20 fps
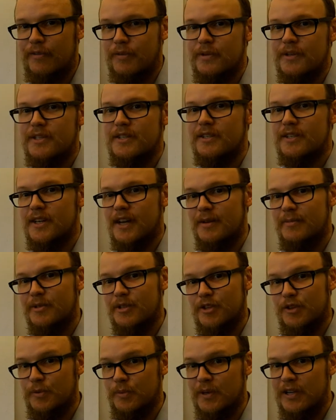3 is the same as
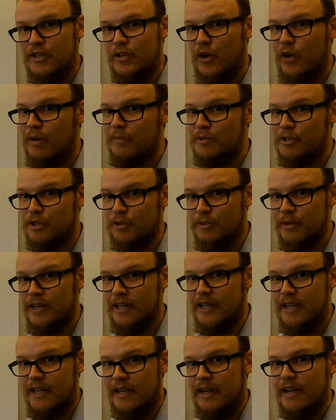3 times
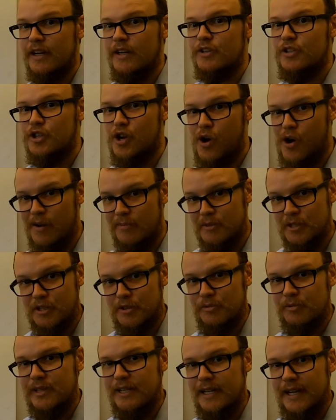3
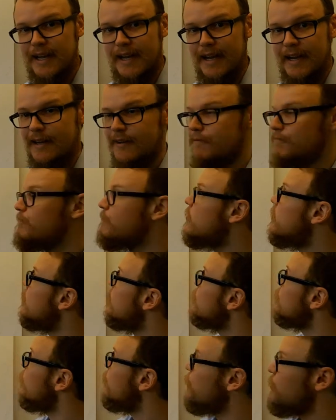again.
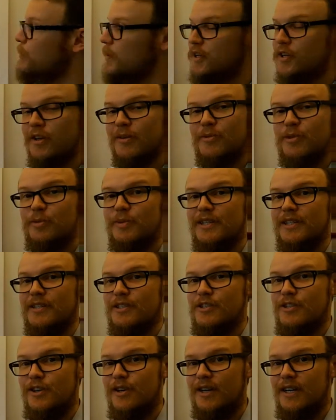So 3 times 3 is
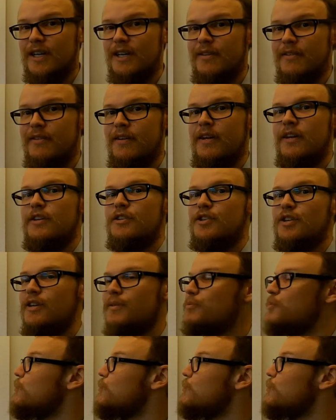9, times